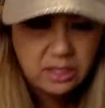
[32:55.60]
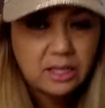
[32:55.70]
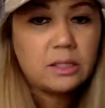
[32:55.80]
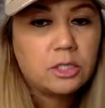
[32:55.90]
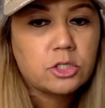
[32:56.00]

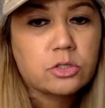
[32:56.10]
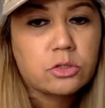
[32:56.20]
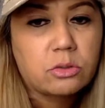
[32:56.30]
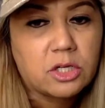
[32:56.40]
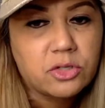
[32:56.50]
at least
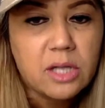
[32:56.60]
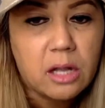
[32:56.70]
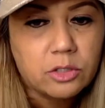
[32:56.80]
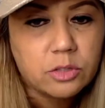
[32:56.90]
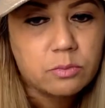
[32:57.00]

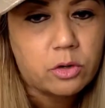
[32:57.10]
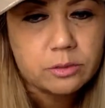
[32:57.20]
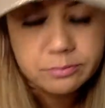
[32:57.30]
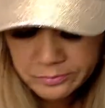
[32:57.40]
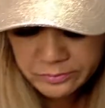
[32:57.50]
$200 more.